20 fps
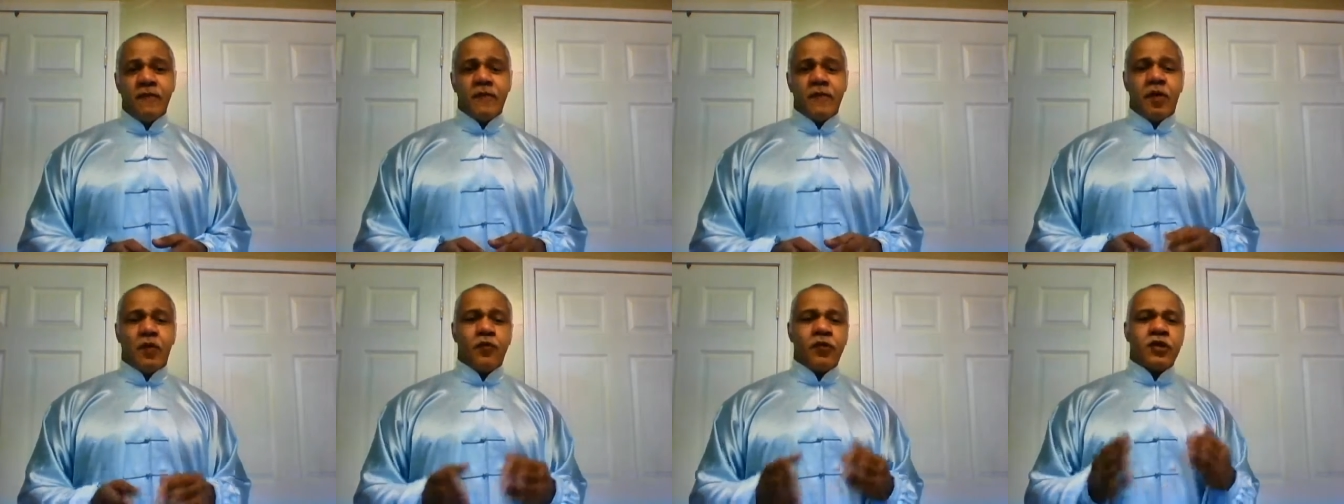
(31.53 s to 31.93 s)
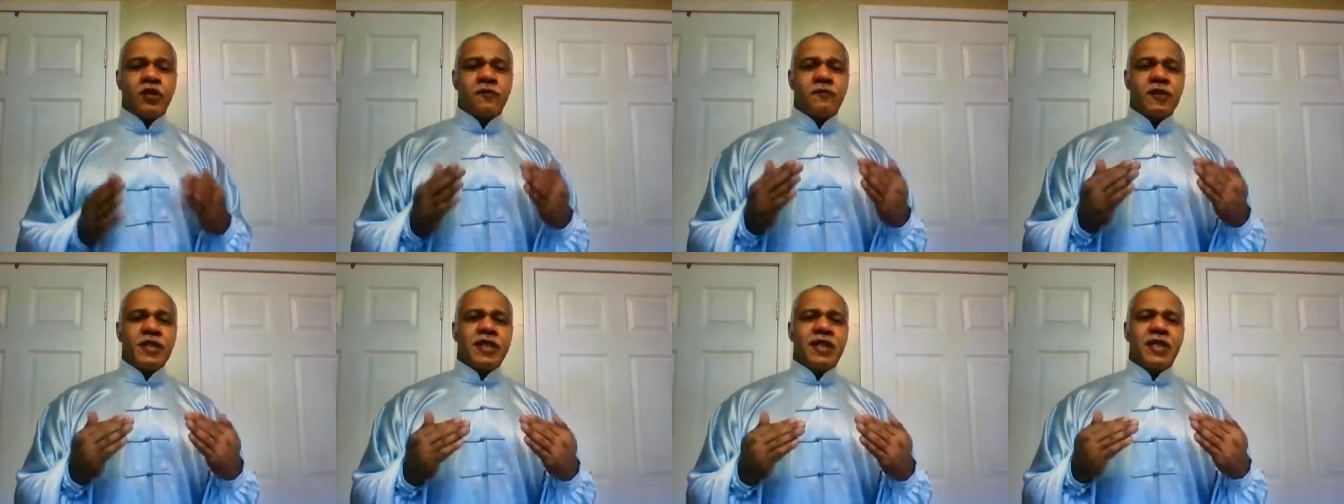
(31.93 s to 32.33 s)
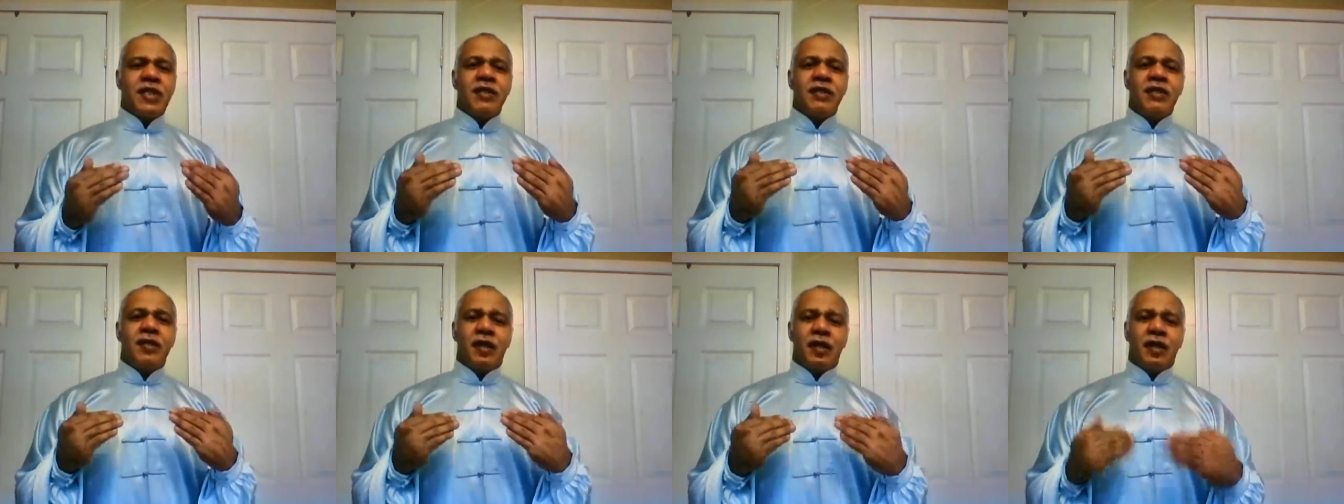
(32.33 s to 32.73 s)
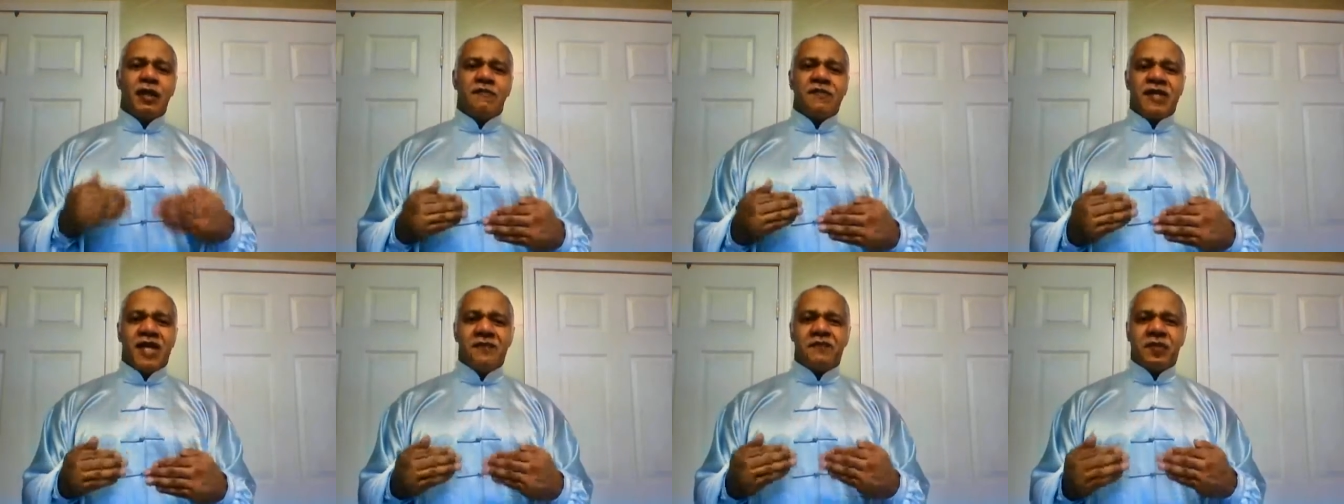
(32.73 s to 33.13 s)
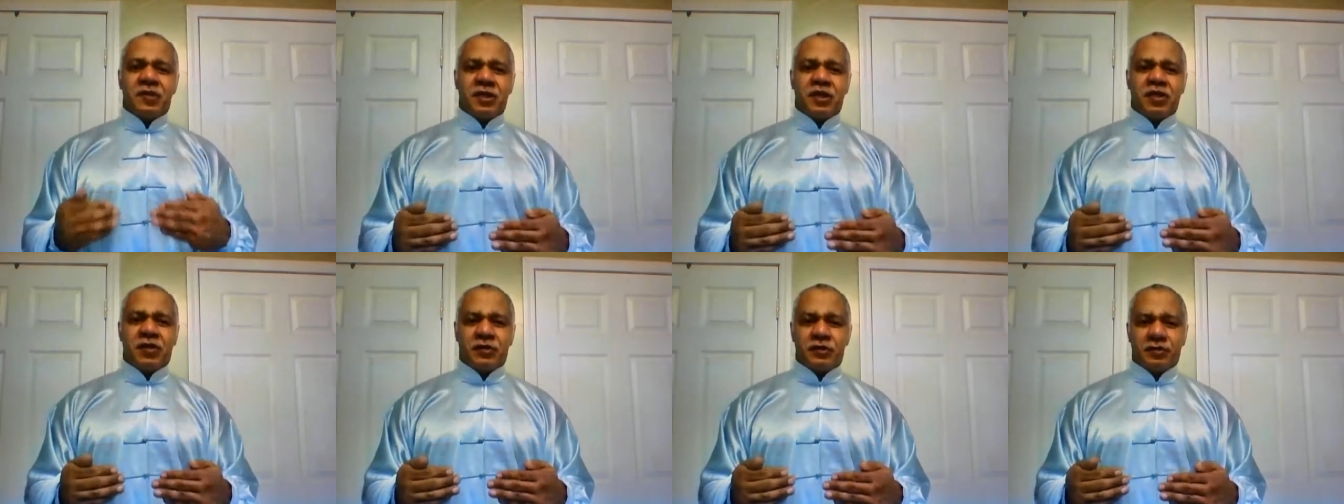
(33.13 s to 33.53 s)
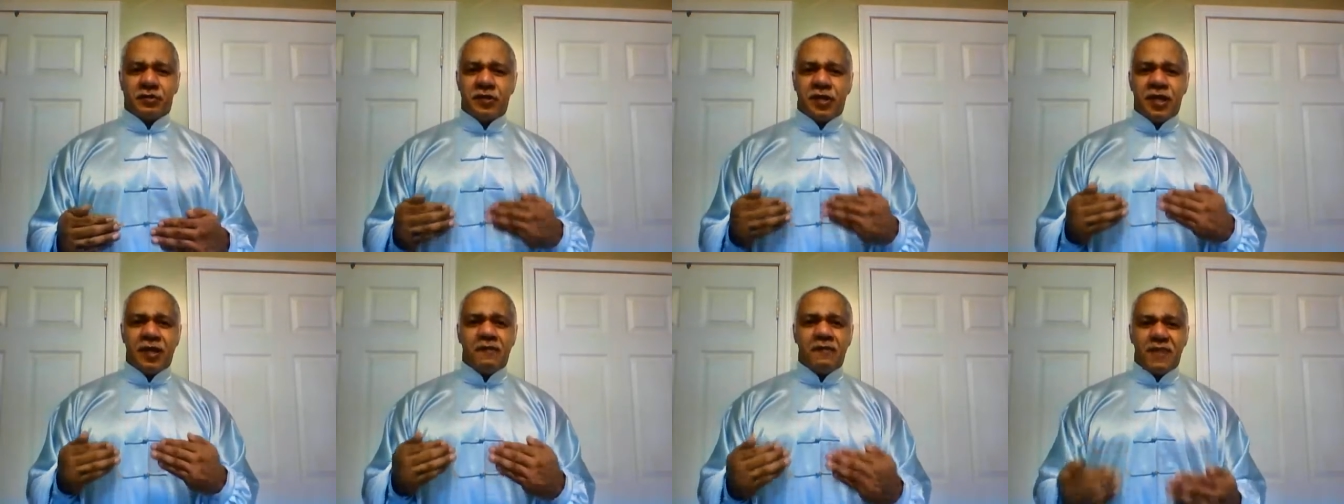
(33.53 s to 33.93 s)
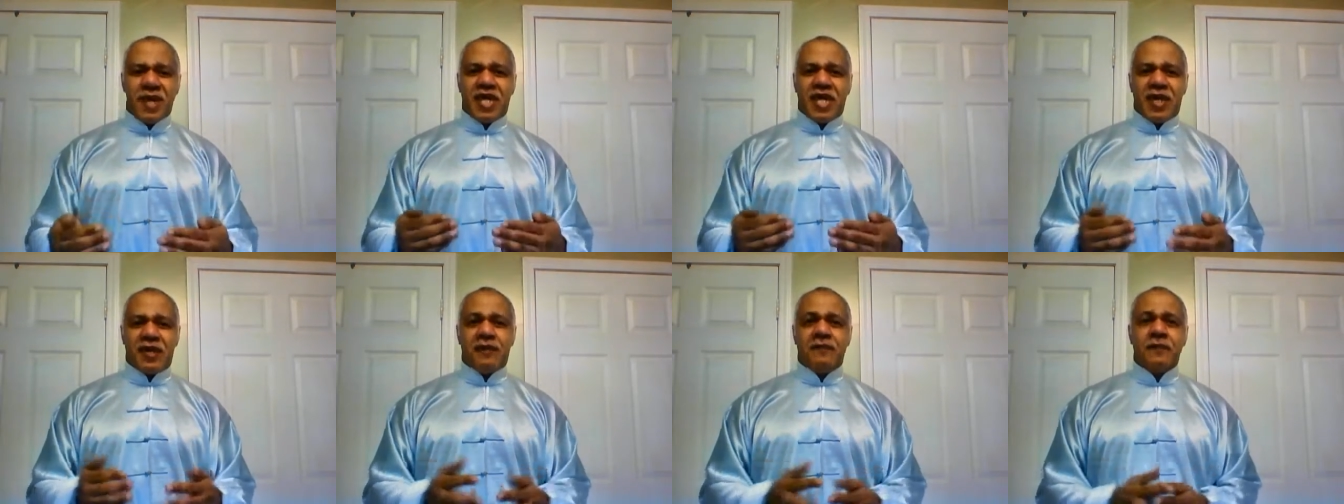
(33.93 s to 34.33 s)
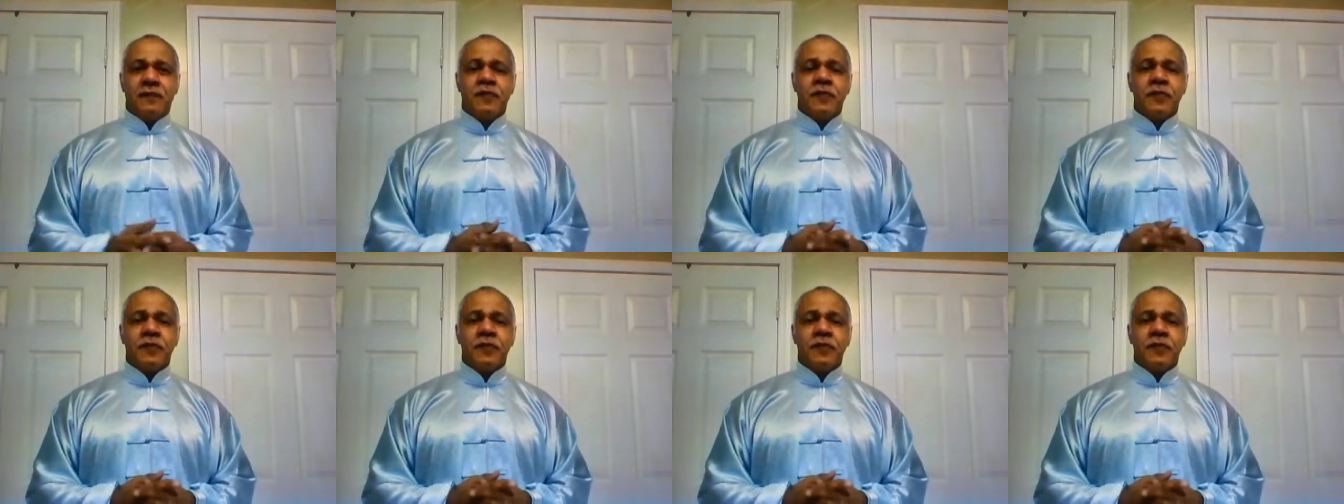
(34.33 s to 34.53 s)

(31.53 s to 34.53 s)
But we're speaking of that particular man,